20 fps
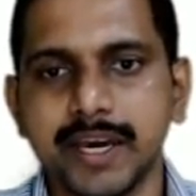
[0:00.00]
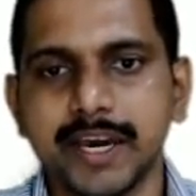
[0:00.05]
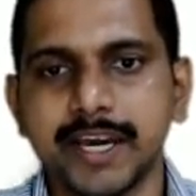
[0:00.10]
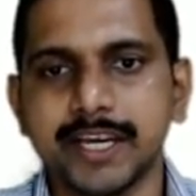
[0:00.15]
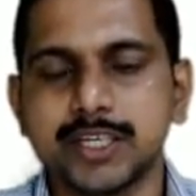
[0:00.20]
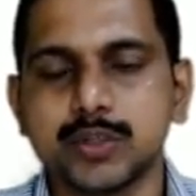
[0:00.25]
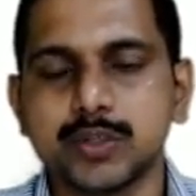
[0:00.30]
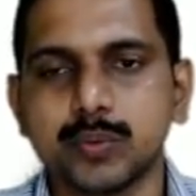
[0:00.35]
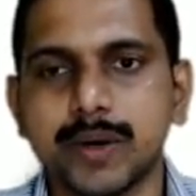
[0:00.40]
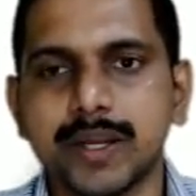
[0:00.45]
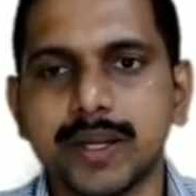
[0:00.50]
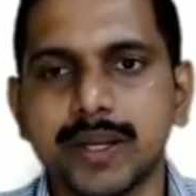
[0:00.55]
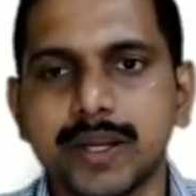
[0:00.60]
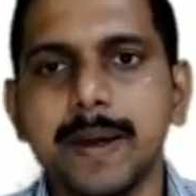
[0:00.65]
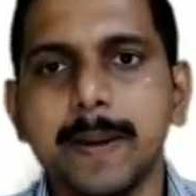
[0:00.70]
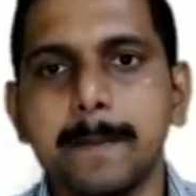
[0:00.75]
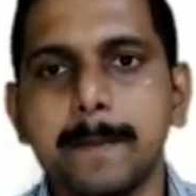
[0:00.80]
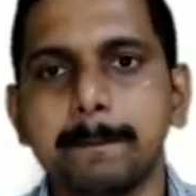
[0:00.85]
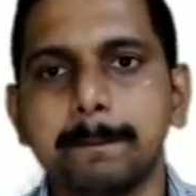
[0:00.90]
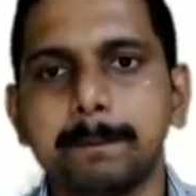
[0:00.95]
H1
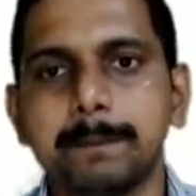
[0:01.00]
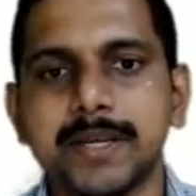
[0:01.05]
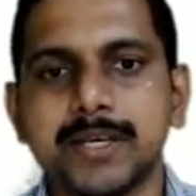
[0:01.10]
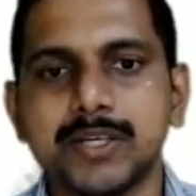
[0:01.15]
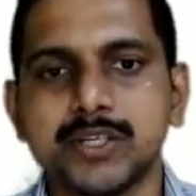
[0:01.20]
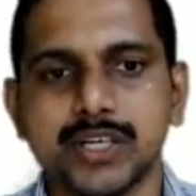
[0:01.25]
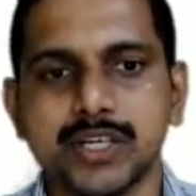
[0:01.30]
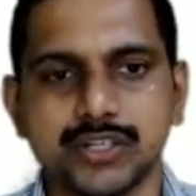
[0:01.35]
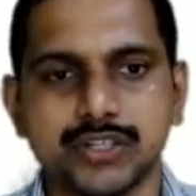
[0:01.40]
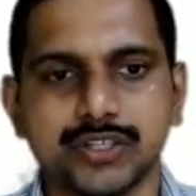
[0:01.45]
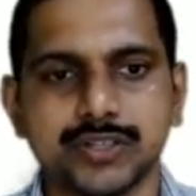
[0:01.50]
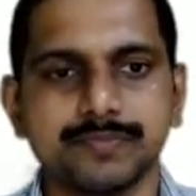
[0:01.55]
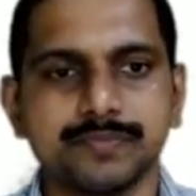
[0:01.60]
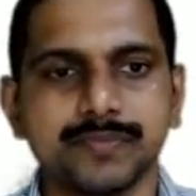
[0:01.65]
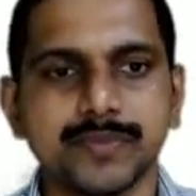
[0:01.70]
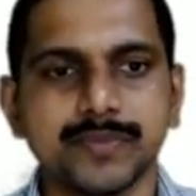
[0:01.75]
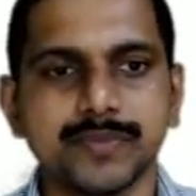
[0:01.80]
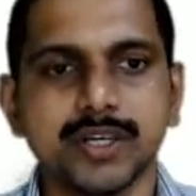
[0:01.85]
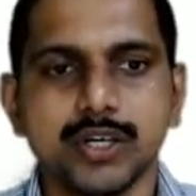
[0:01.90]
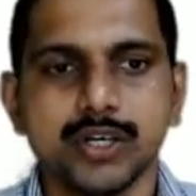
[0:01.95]
plus H.
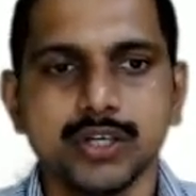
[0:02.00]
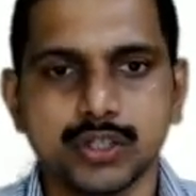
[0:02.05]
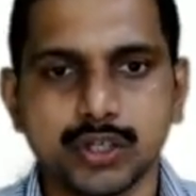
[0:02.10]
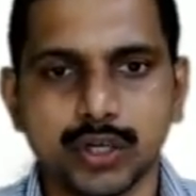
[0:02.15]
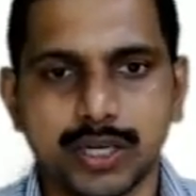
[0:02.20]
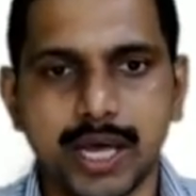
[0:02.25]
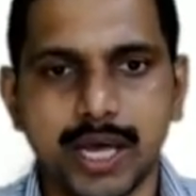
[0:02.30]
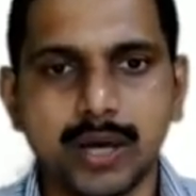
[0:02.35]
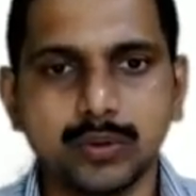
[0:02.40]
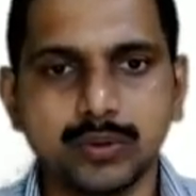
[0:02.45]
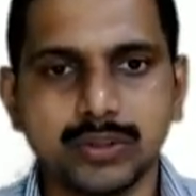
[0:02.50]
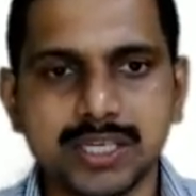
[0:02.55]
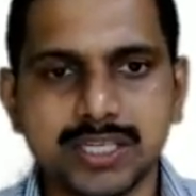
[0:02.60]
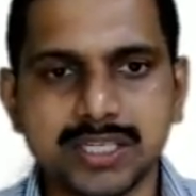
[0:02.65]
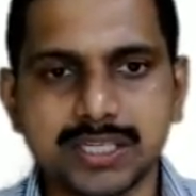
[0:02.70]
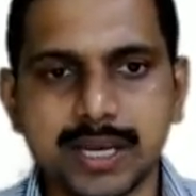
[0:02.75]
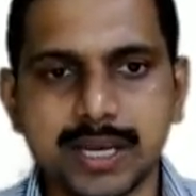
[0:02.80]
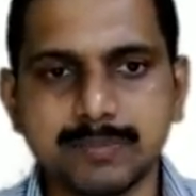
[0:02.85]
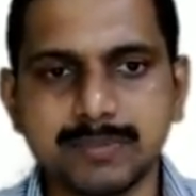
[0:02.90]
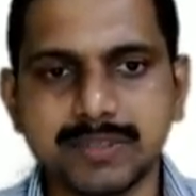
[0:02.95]
So now
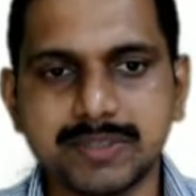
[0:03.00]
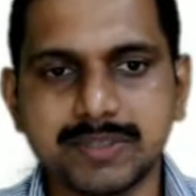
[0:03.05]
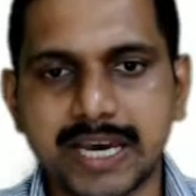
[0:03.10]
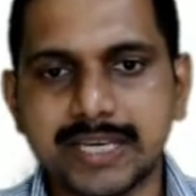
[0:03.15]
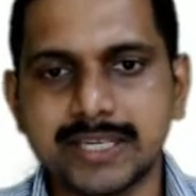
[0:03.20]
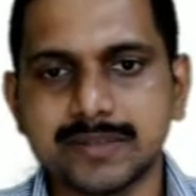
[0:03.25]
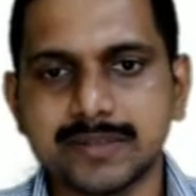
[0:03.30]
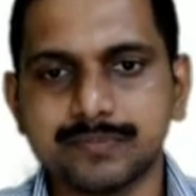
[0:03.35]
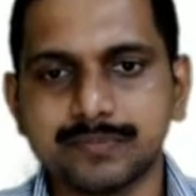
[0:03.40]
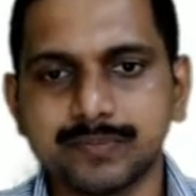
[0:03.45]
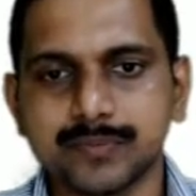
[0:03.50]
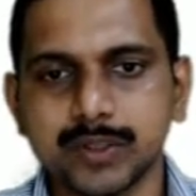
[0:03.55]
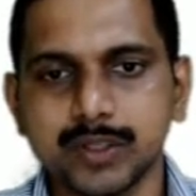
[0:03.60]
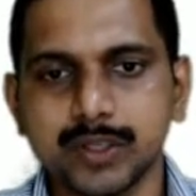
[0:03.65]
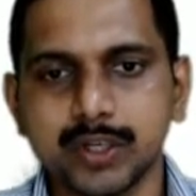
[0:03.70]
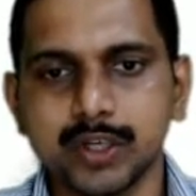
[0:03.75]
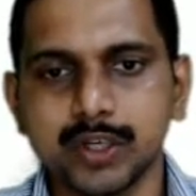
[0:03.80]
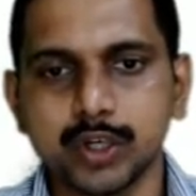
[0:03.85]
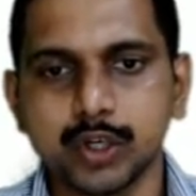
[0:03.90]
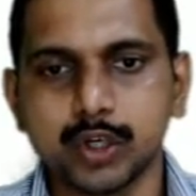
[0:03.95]
this comes as
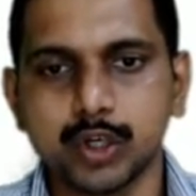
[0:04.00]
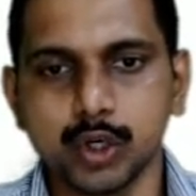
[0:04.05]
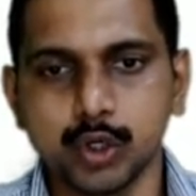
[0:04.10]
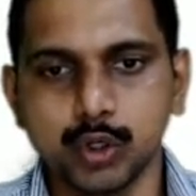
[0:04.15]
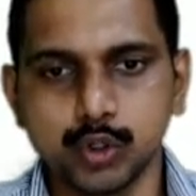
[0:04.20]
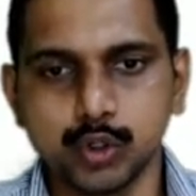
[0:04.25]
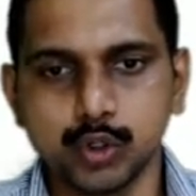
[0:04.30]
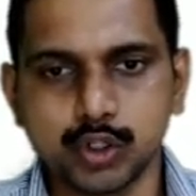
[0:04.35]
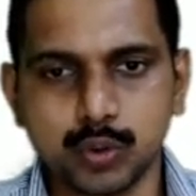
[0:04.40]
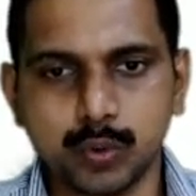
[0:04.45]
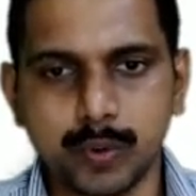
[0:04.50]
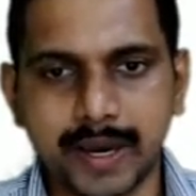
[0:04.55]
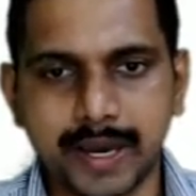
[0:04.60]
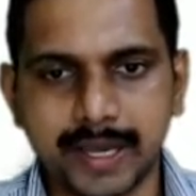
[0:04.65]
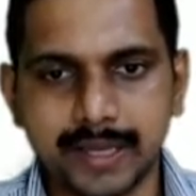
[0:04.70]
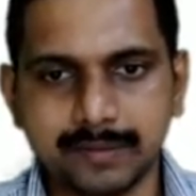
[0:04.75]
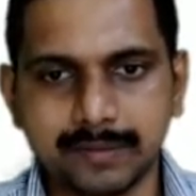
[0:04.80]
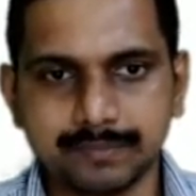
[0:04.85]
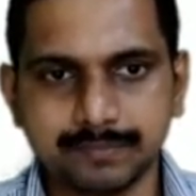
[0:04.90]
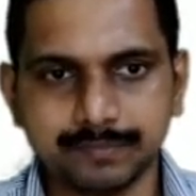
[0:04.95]
Q
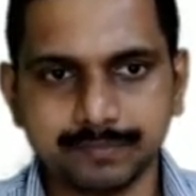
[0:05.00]
square